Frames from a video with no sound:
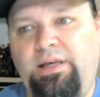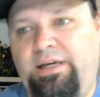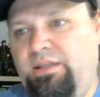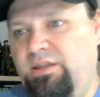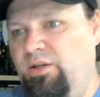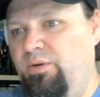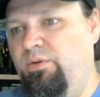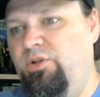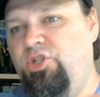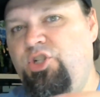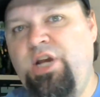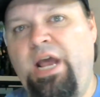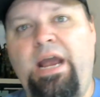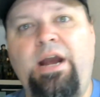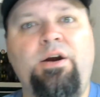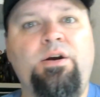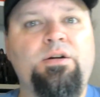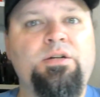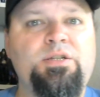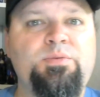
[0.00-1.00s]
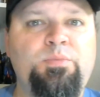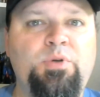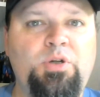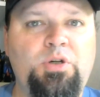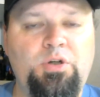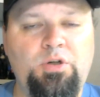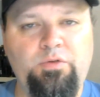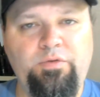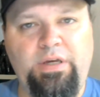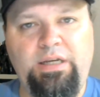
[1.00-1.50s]
like the chairs
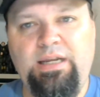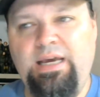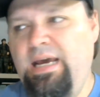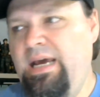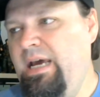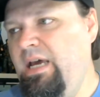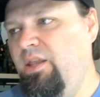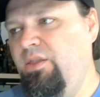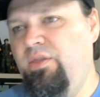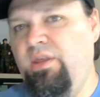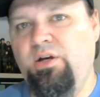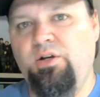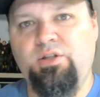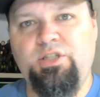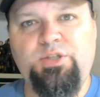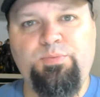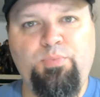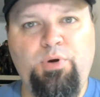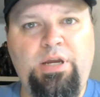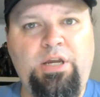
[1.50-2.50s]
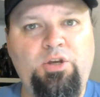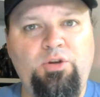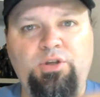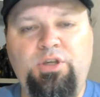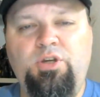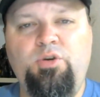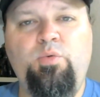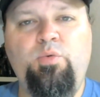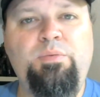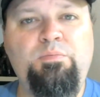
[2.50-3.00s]
move and they'll sprinkle
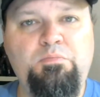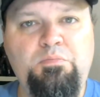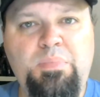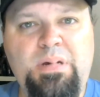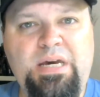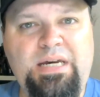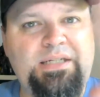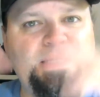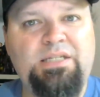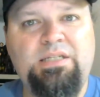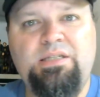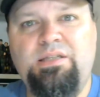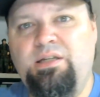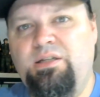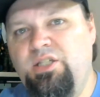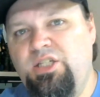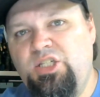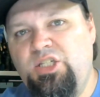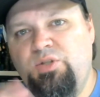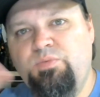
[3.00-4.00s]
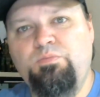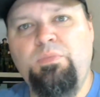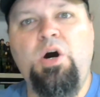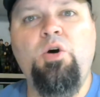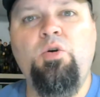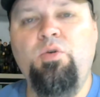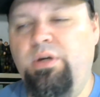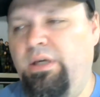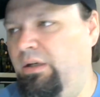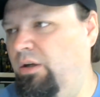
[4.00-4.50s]
you with mist and
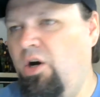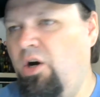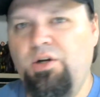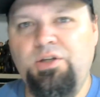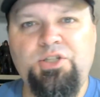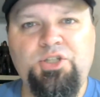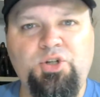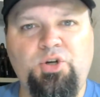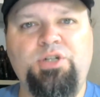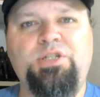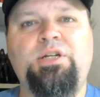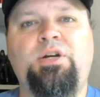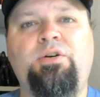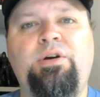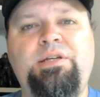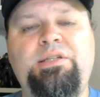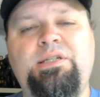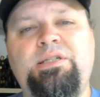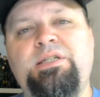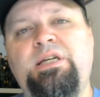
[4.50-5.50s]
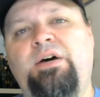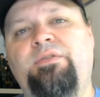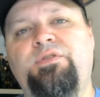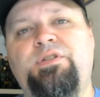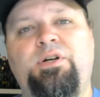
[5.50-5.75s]
smoke and all sorts of crazy stuff.